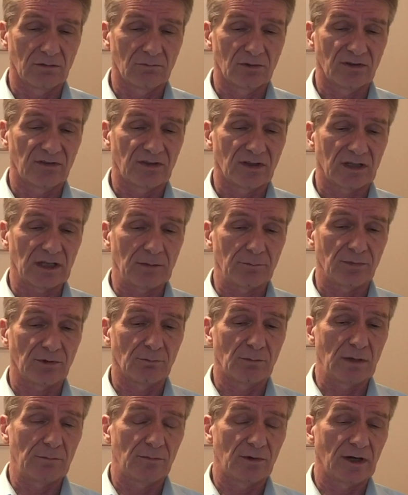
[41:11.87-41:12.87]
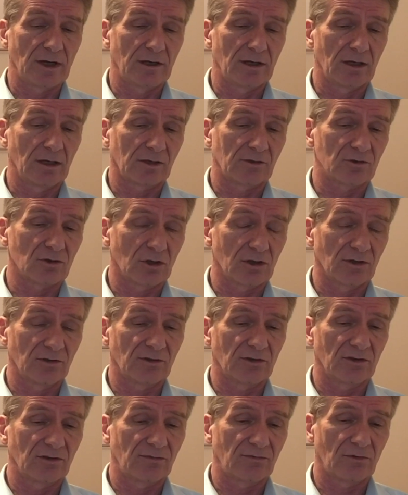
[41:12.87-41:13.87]
We set up a membrane
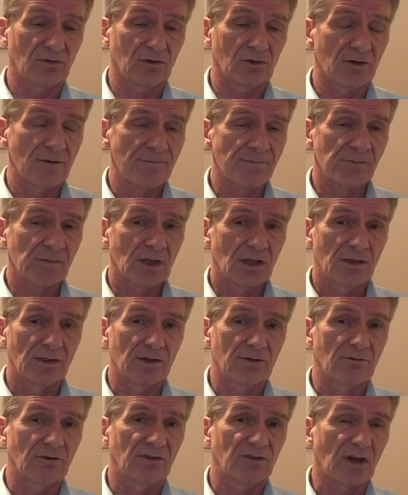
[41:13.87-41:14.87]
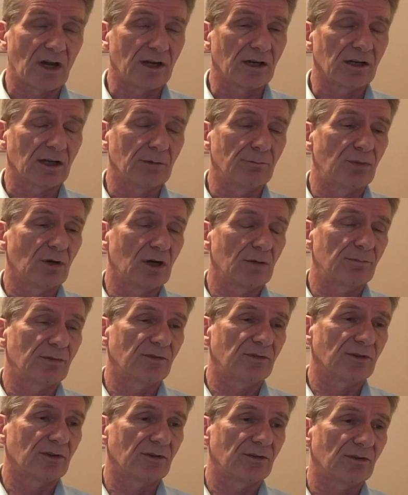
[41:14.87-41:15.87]
electrolysis for the recycling
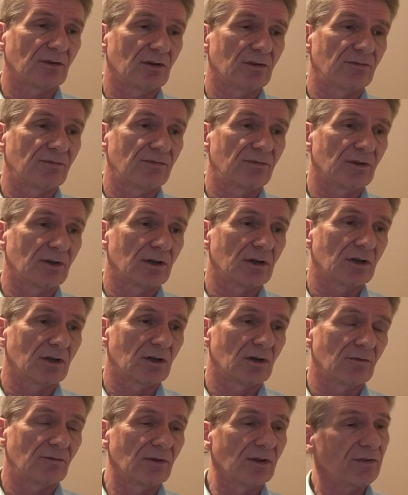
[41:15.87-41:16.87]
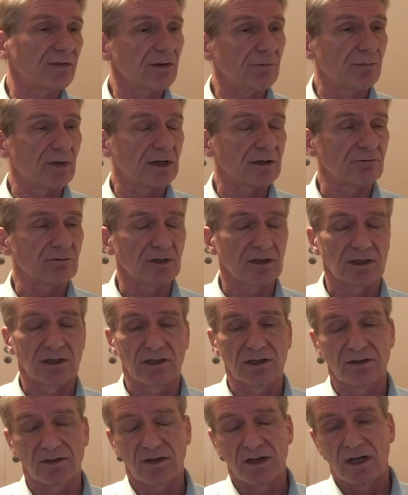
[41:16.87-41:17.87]
purposes of lithium
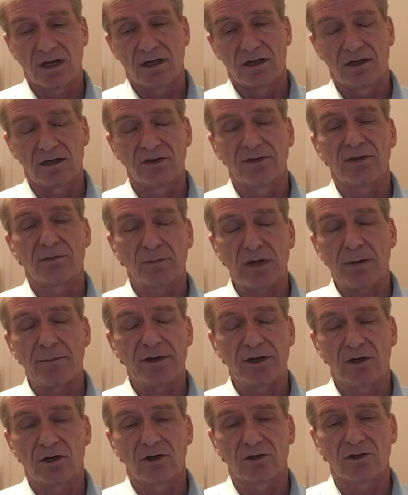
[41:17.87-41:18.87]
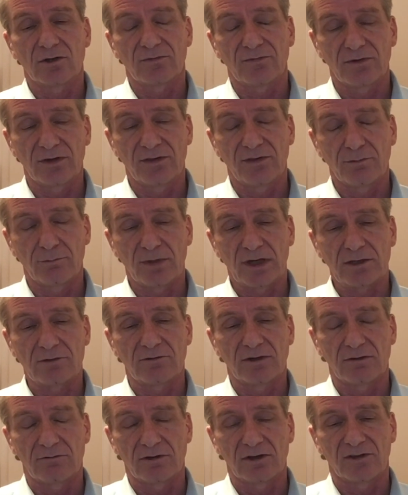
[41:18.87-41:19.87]
coming out of lithium
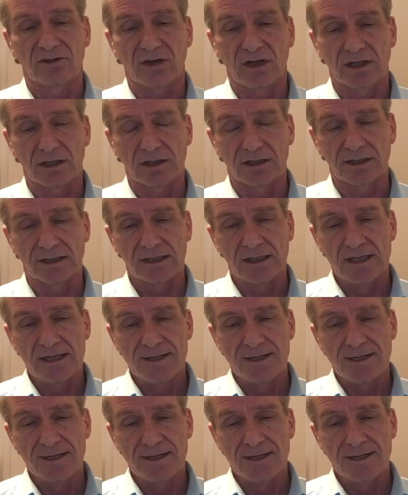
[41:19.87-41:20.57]
battery recycling.